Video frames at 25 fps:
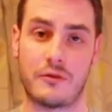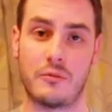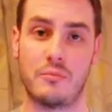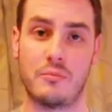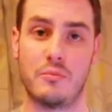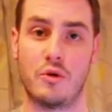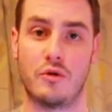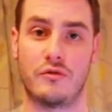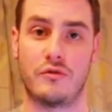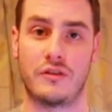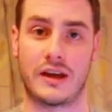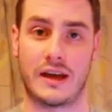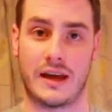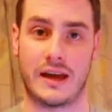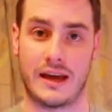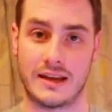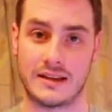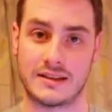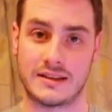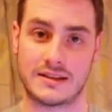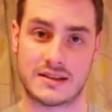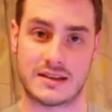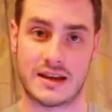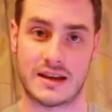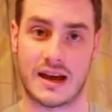from moving
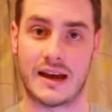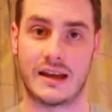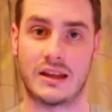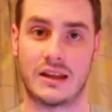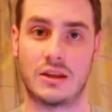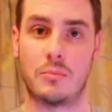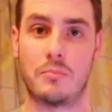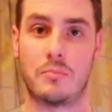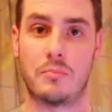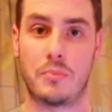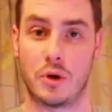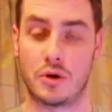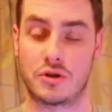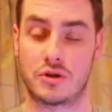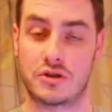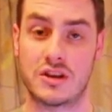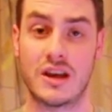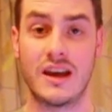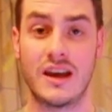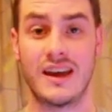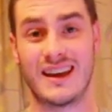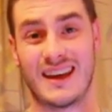inside the boots